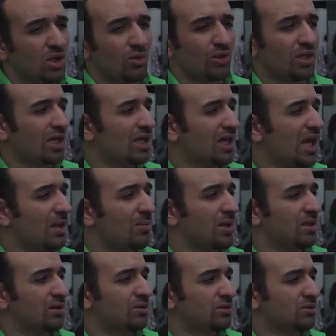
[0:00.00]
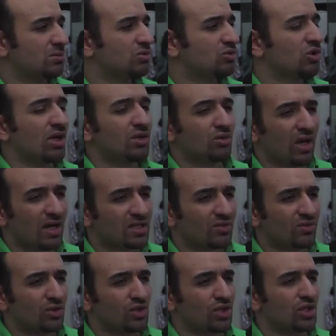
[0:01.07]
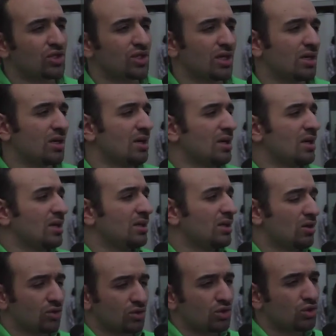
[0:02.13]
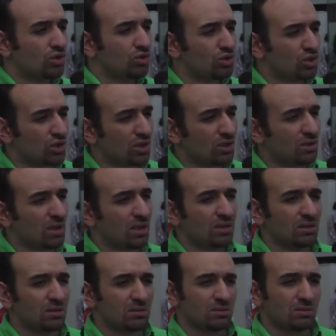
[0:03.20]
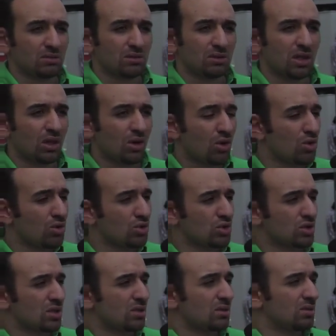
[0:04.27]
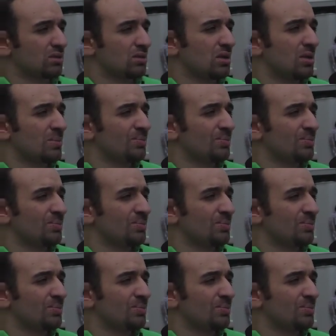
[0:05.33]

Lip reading: when he came and tried to ask for changing the constitution and the laws and